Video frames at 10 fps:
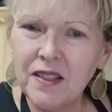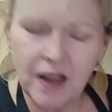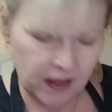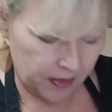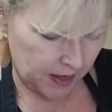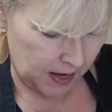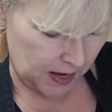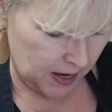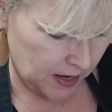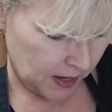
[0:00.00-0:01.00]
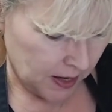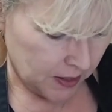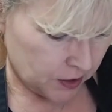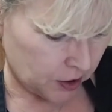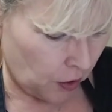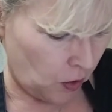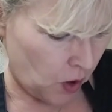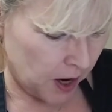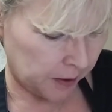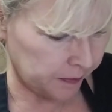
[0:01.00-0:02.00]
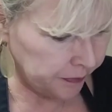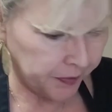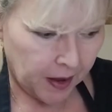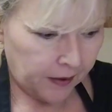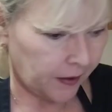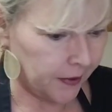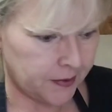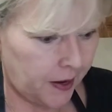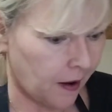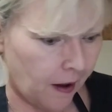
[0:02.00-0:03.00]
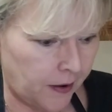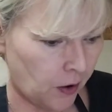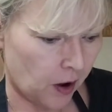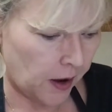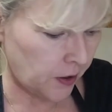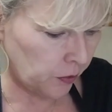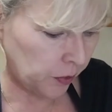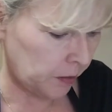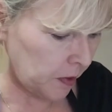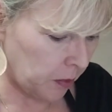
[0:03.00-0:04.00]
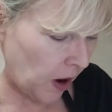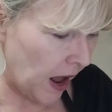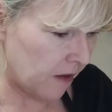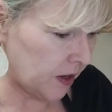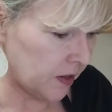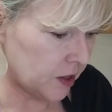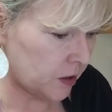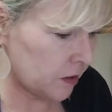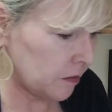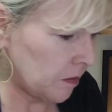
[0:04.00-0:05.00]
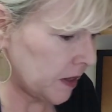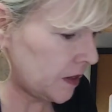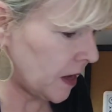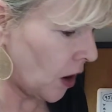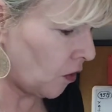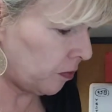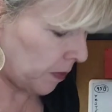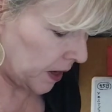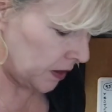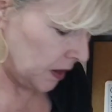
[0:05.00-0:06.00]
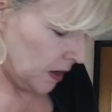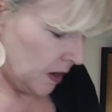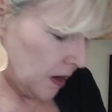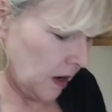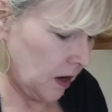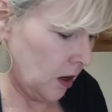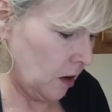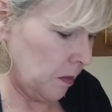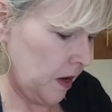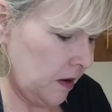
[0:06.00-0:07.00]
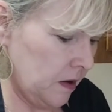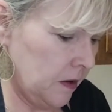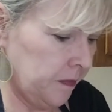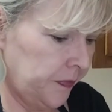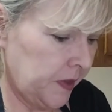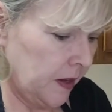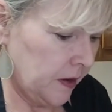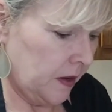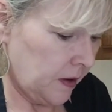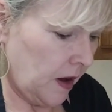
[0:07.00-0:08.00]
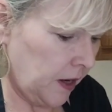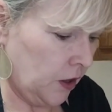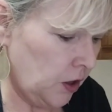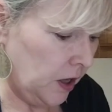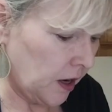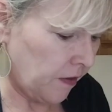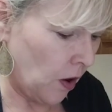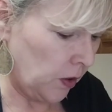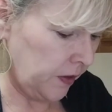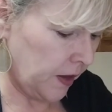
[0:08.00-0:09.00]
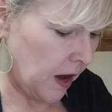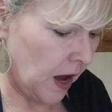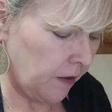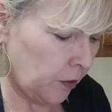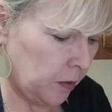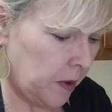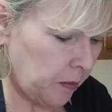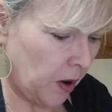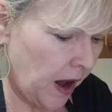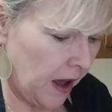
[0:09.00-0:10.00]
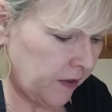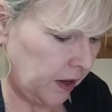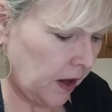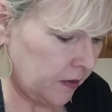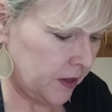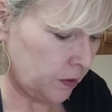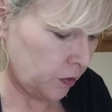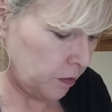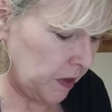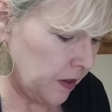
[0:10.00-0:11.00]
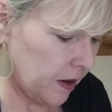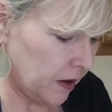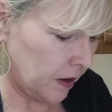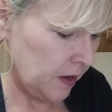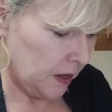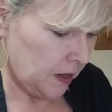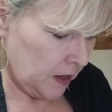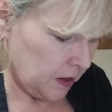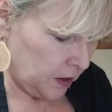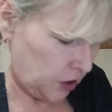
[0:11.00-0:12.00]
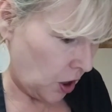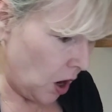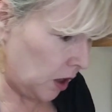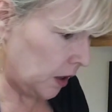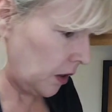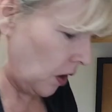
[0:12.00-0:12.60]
I think. So, like I said, I don't remember having this myself, but I could have. The only thing I ever remember having like this would be the chocolate